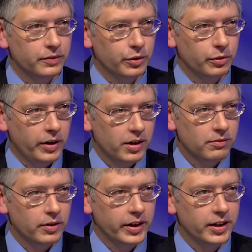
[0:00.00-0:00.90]
for right
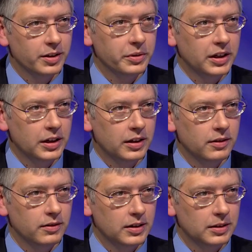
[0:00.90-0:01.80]
of way, and then we can get it
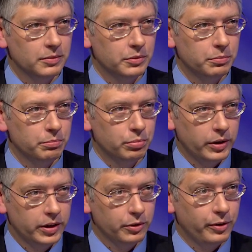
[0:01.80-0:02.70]

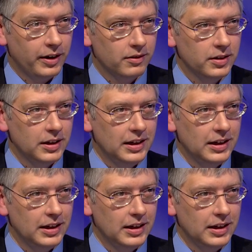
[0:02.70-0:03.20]
break the ground,